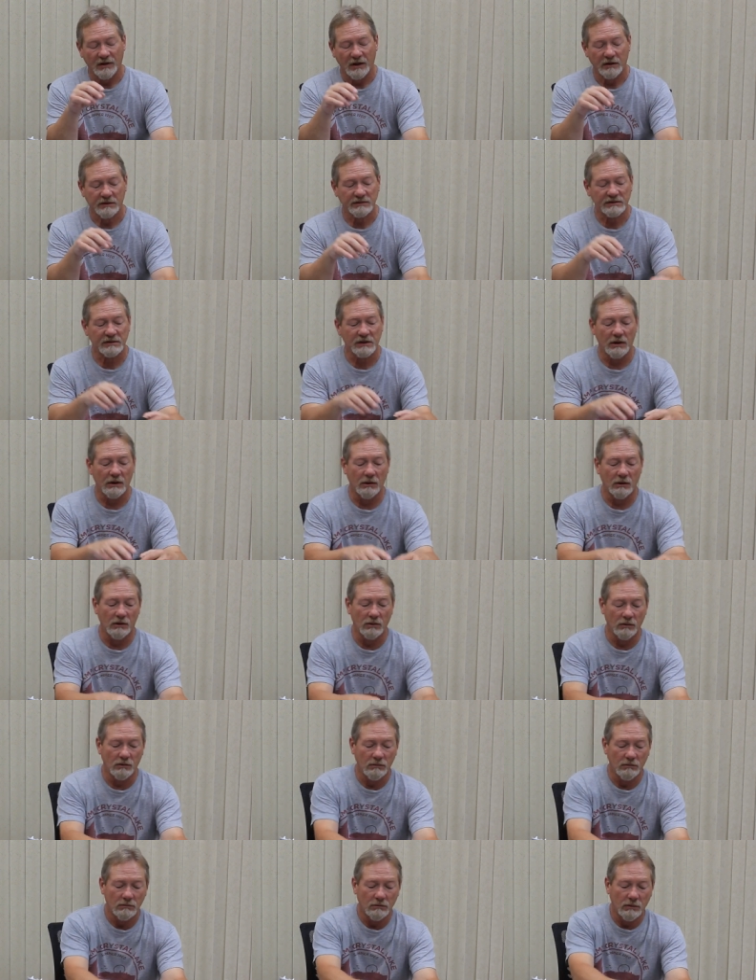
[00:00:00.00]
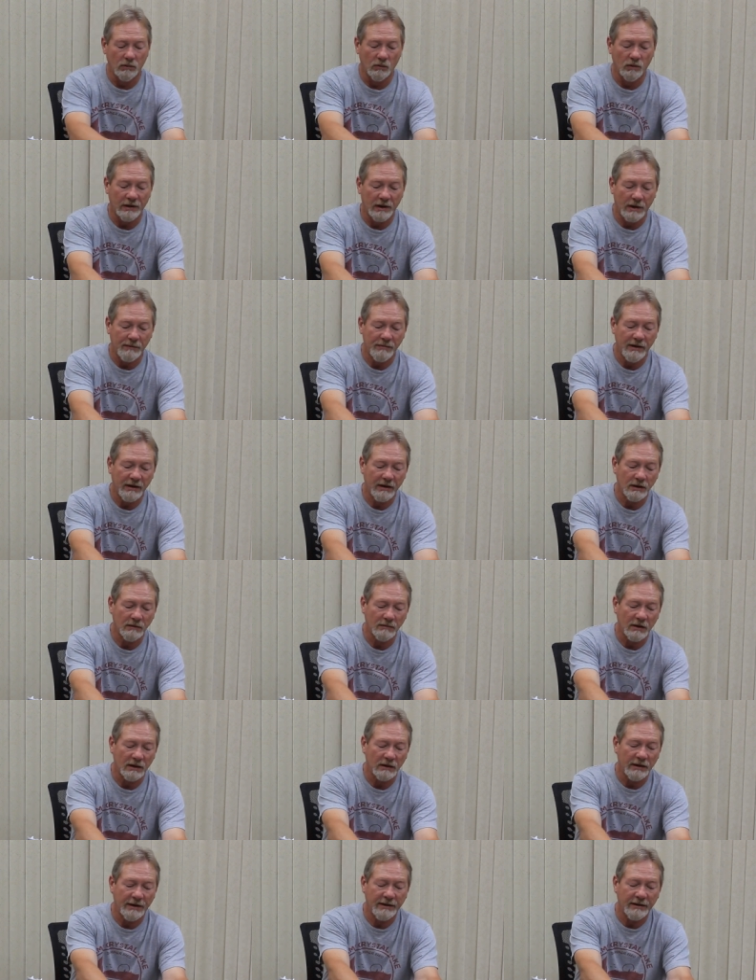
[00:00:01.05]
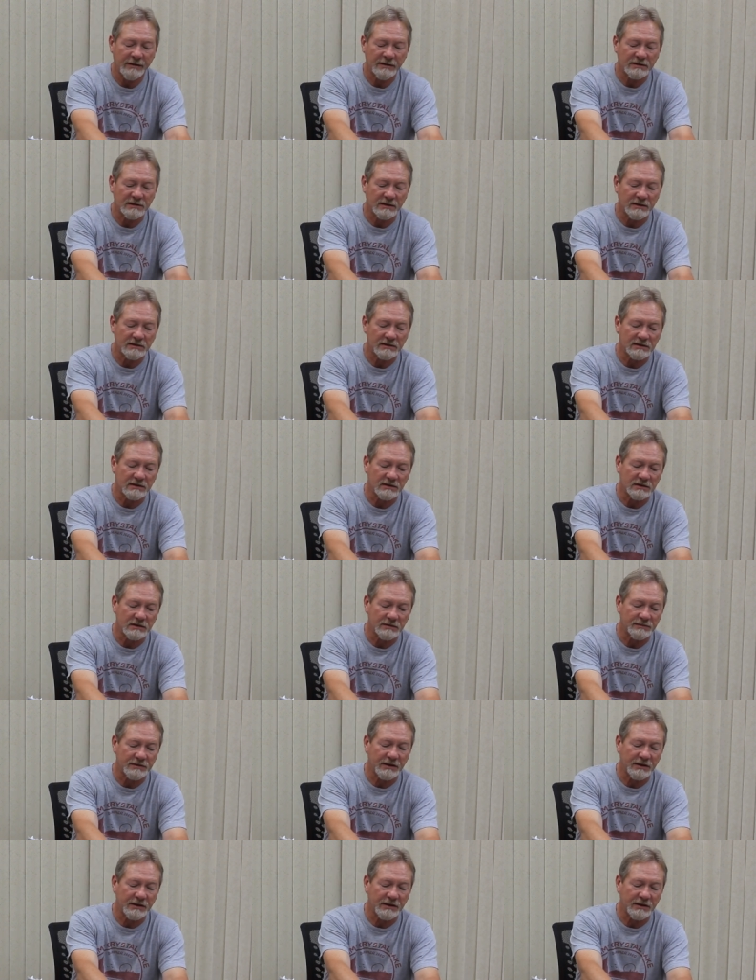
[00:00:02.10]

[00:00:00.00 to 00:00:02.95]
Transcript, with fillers: So when I'm making my landing skid systems,